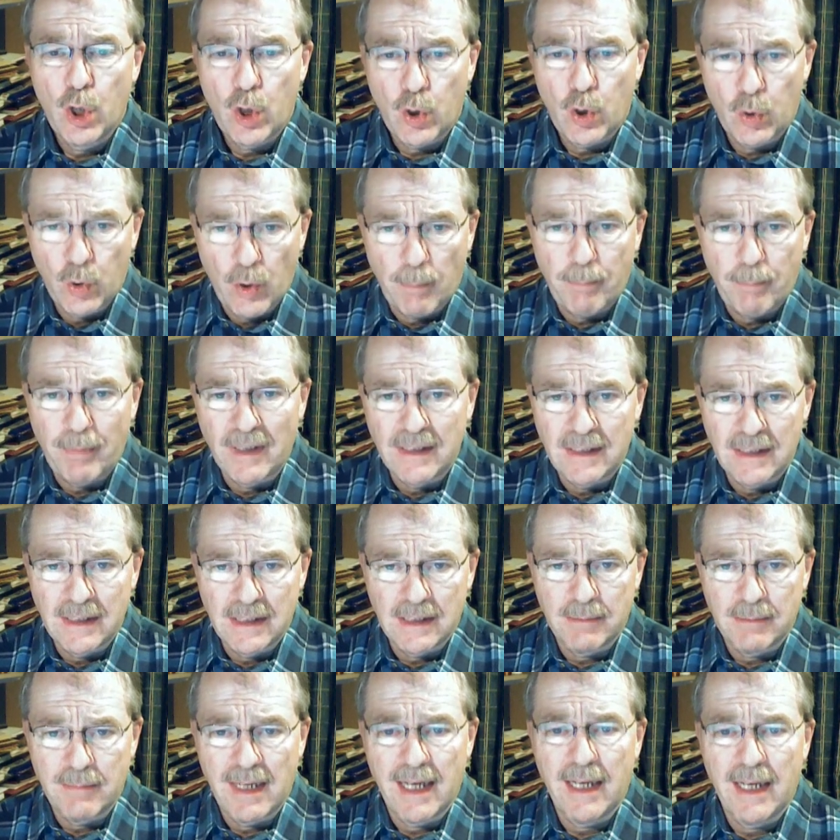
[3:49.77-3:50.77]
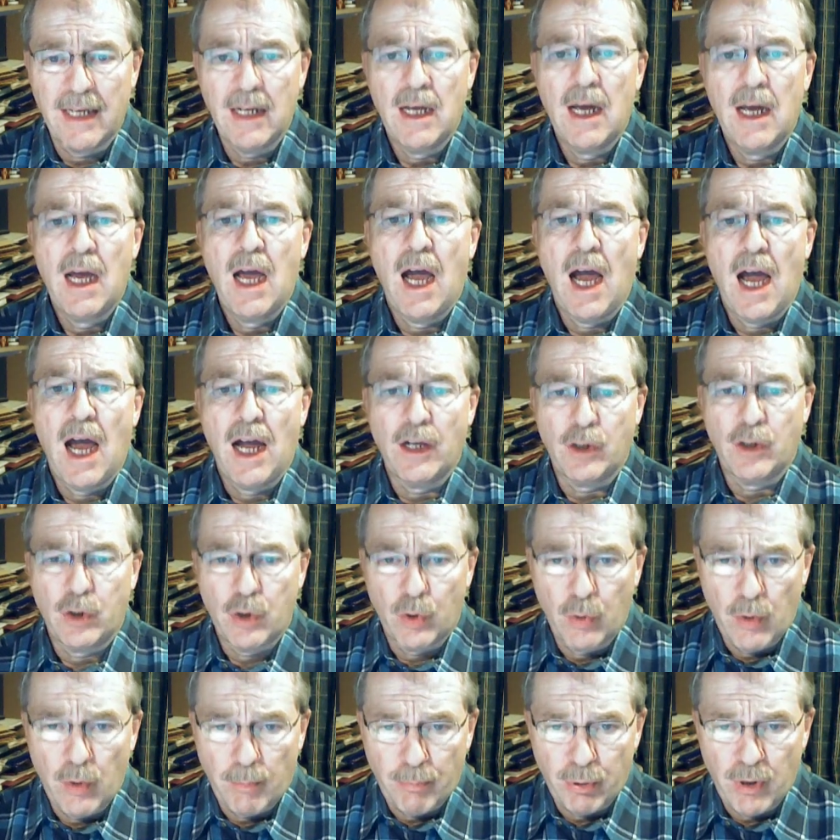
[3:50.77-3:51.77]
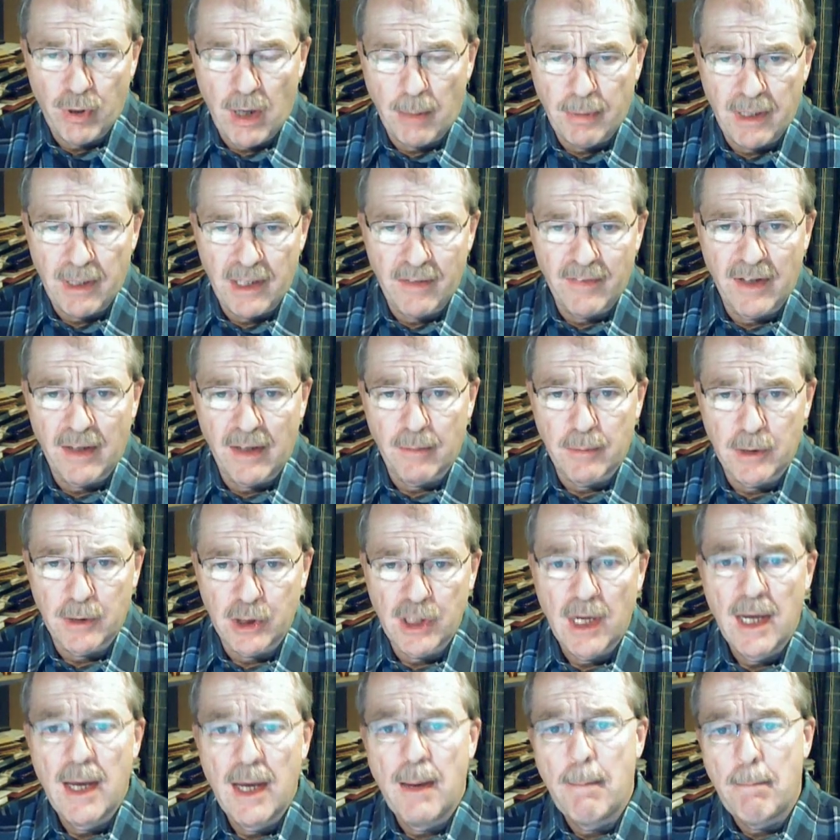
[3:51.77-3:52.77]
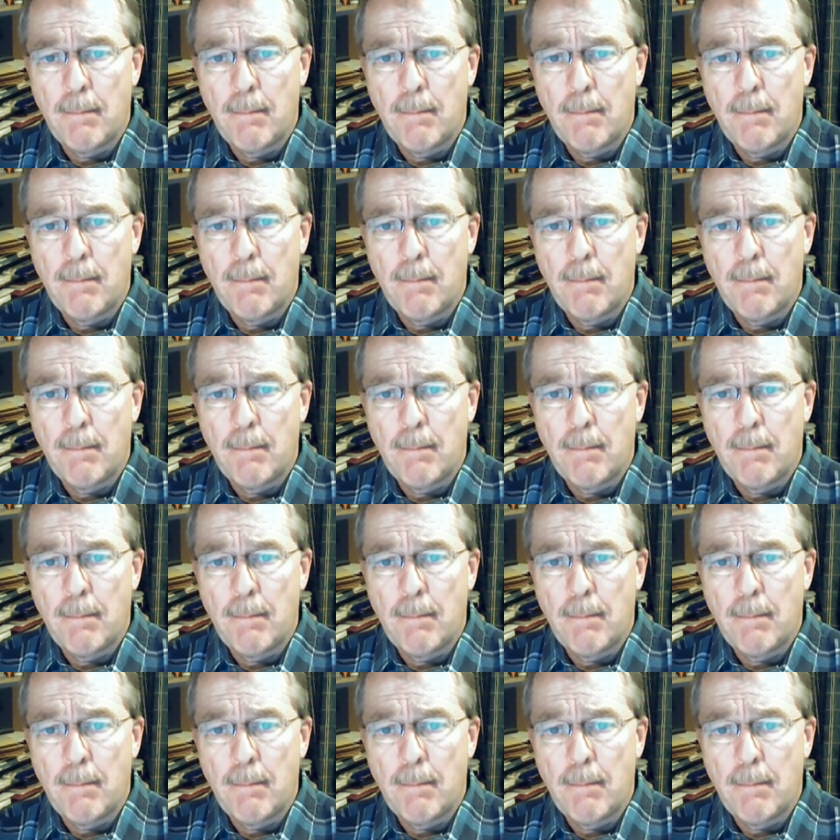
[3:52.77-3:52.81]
corrupt businessmen and corrupt property developers